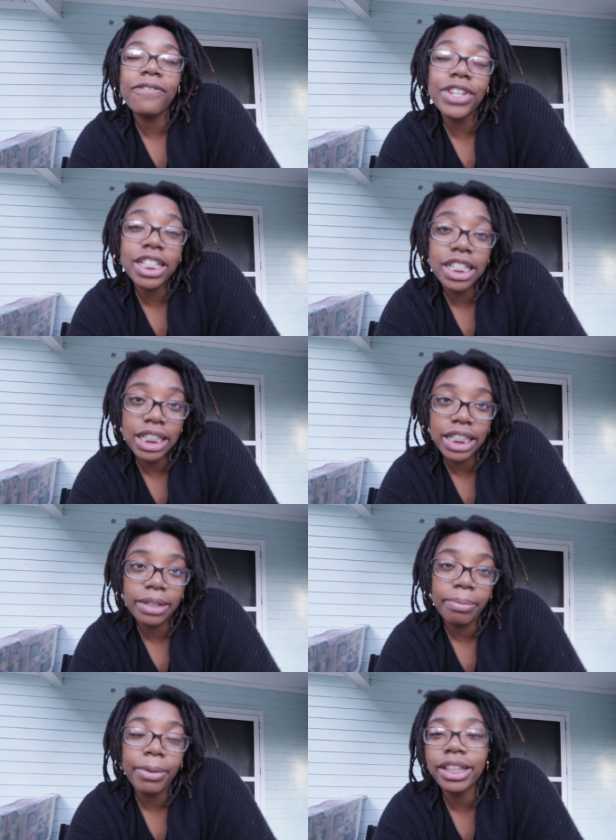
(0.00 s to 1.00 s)

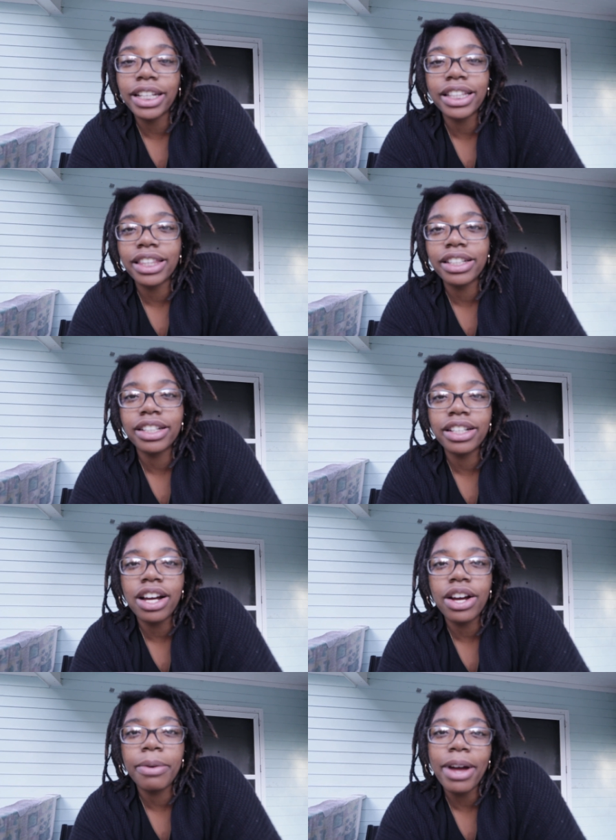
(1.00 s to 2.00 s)
officially about to get the
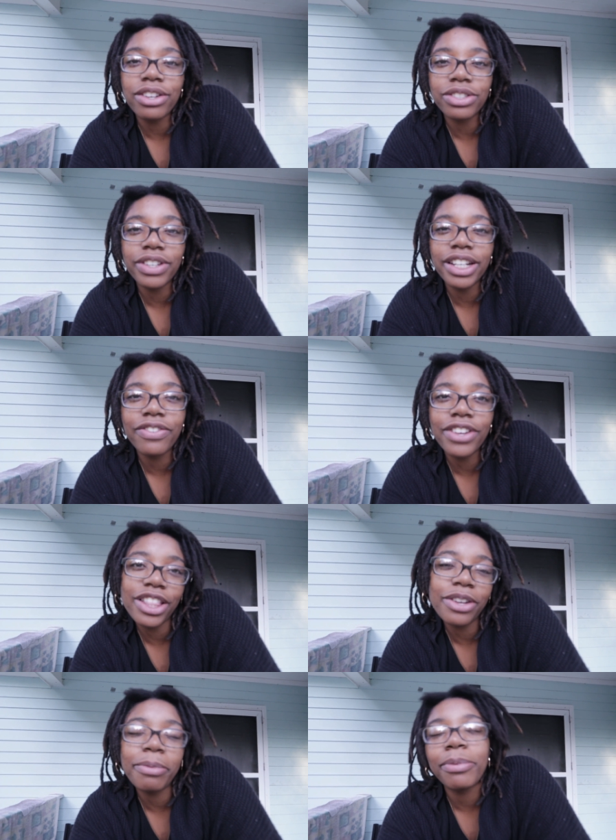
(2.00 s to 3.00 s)
house ready for a
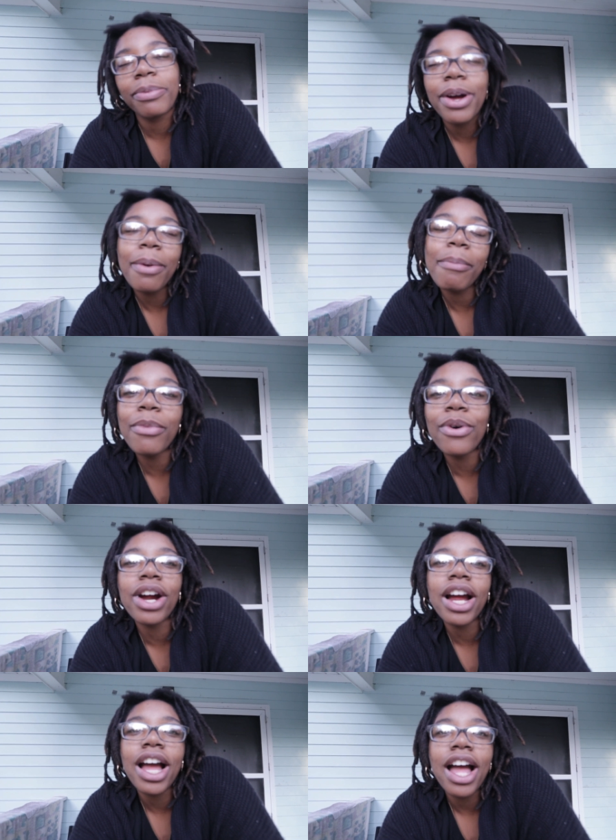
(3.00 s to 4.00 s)
little
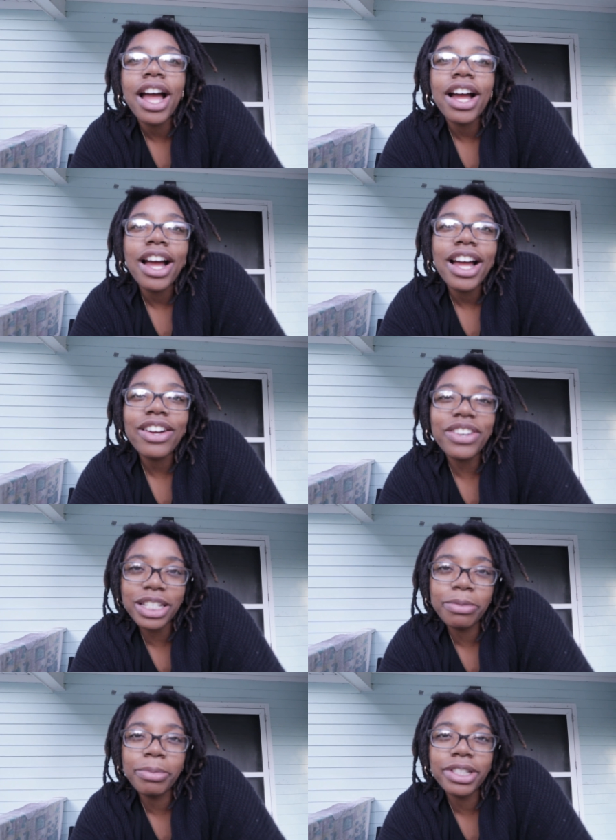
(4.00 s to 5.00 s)
more
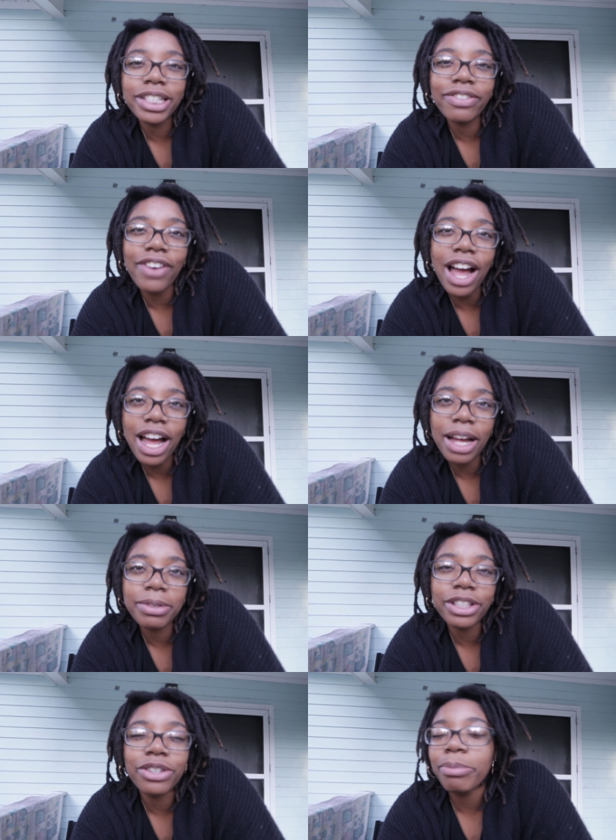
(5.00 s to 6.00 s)
Christmassy
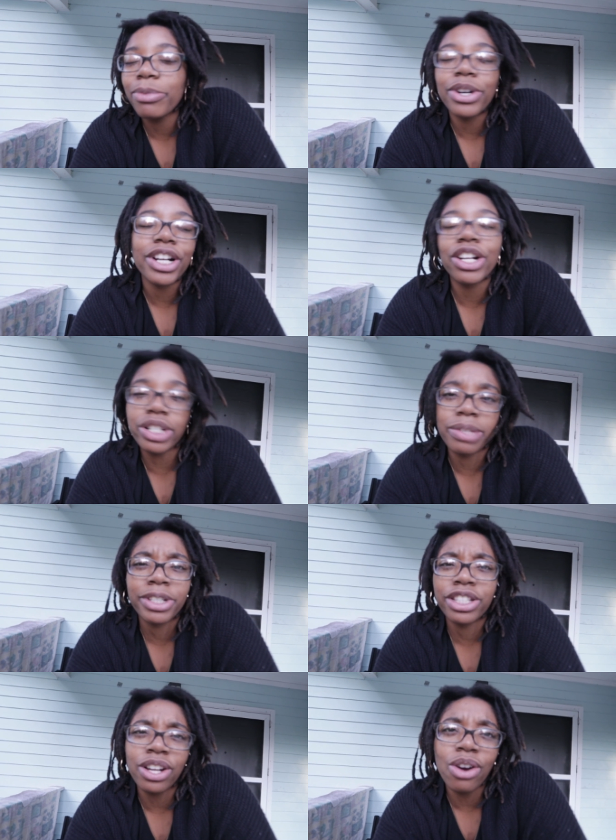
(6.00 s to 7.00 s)
vibes, a little more
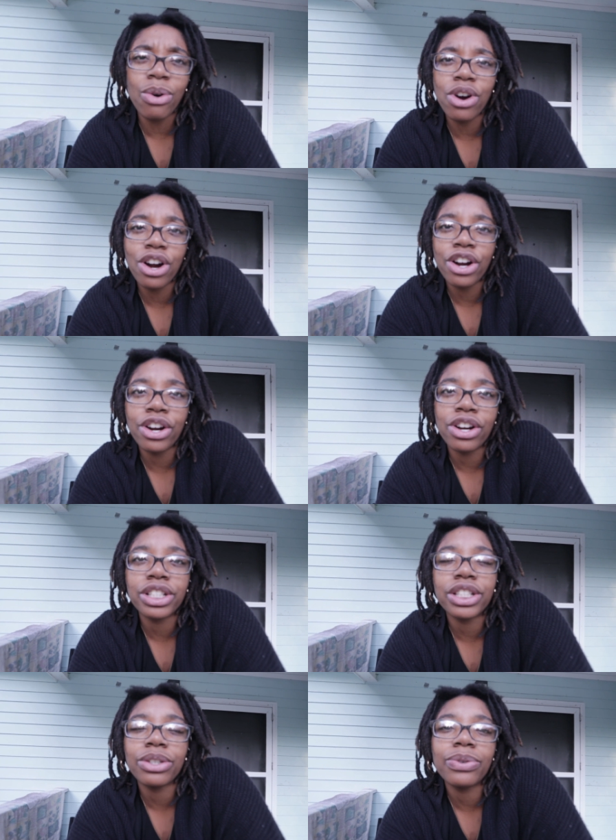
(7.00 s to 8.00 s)
Christmas decor.
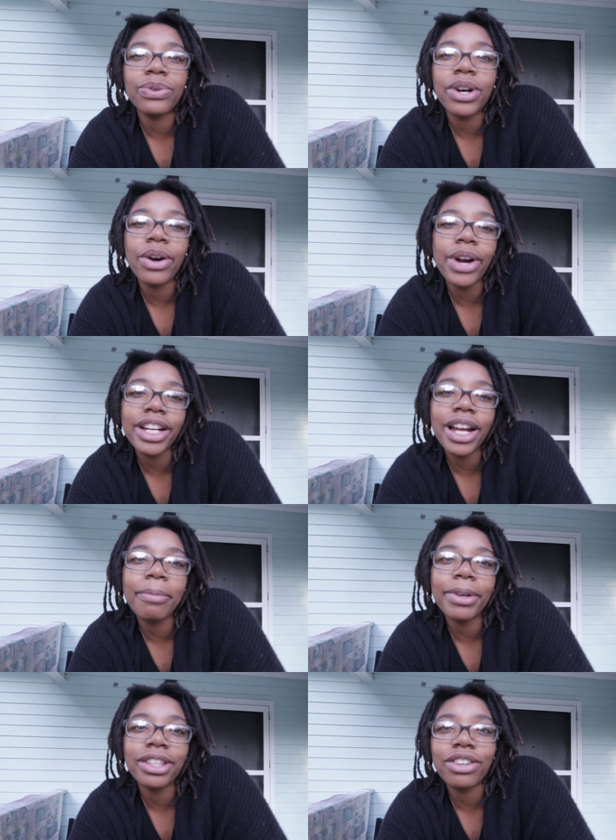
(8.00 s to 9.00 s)
So right now
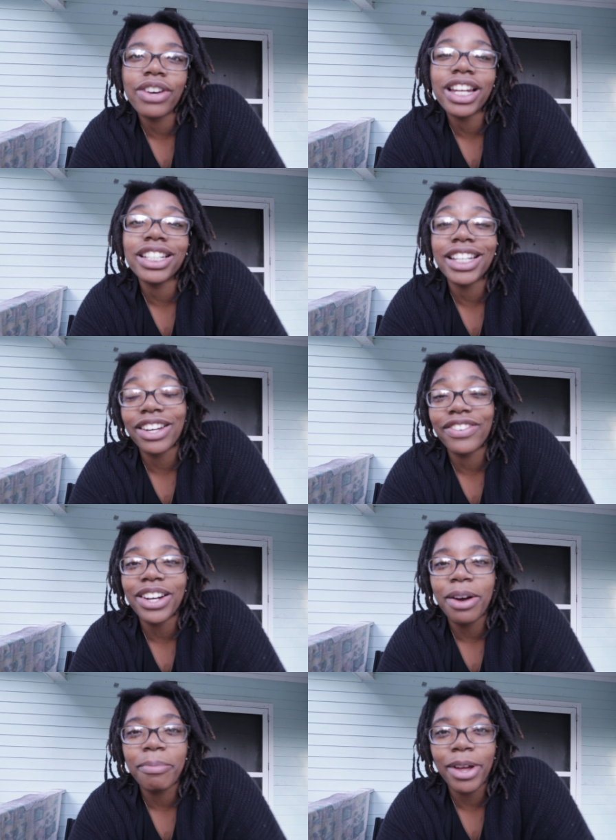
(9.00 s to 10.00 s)
I'm about to go ahead and
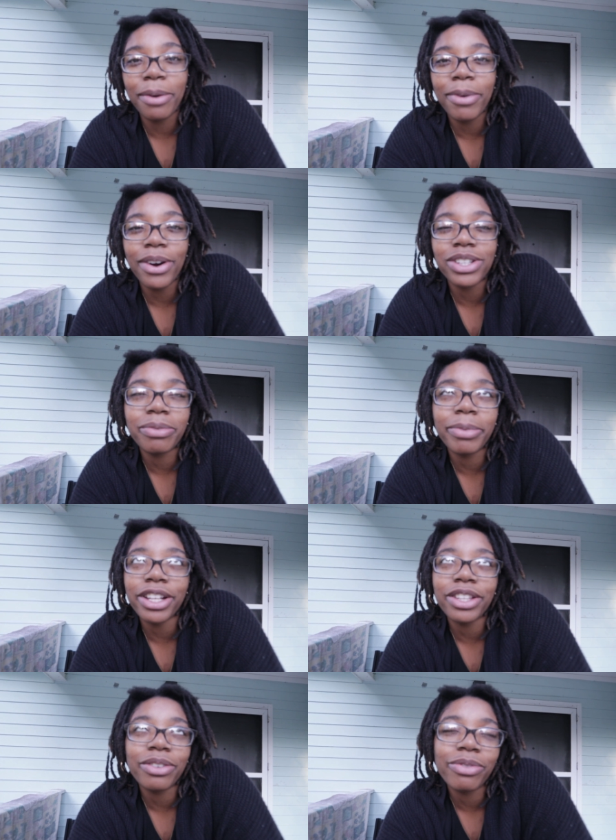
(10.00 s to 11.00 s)
decorate our mailbox and make
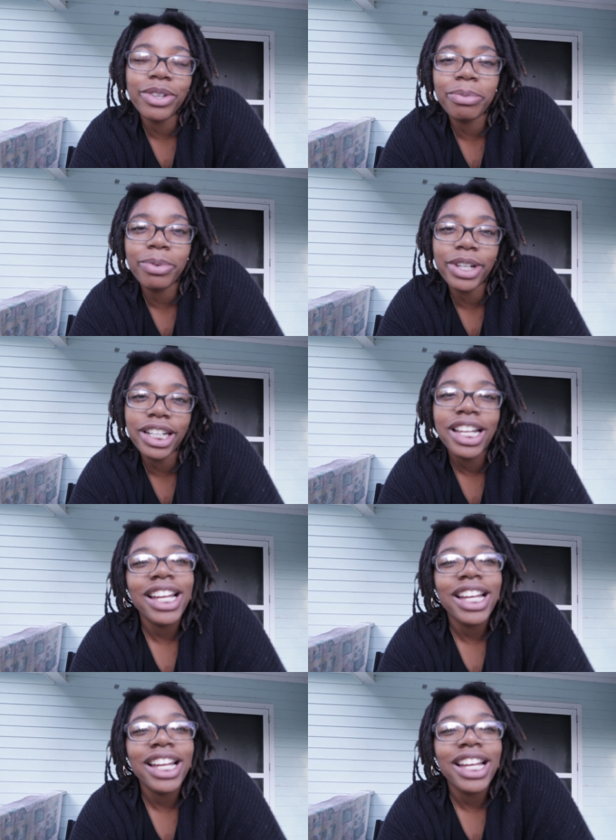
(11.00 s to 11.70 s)
it look real pretty